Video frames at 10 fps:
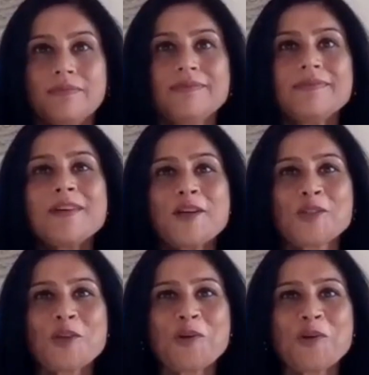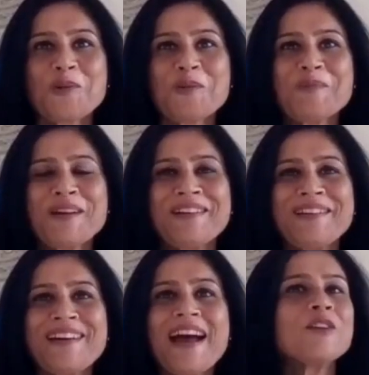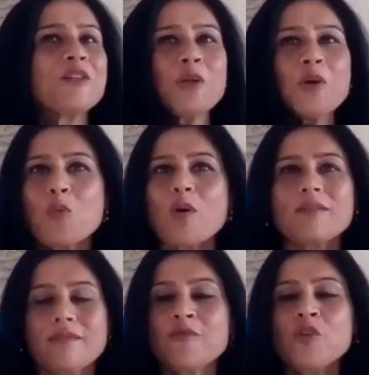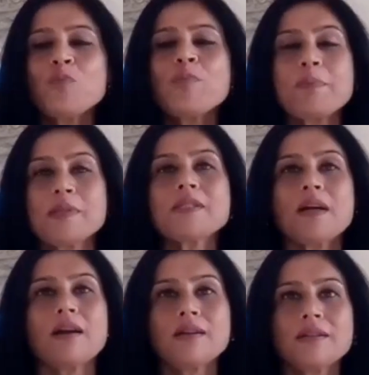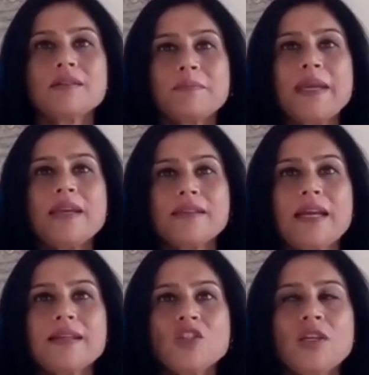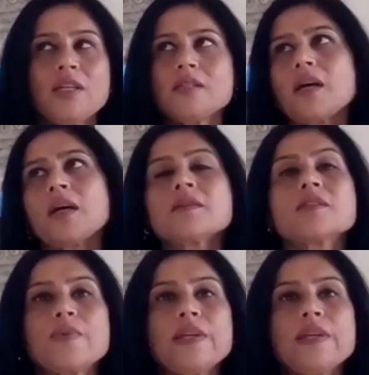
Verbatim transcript: Correct. So, uh, and you know, a few people start making that change. Others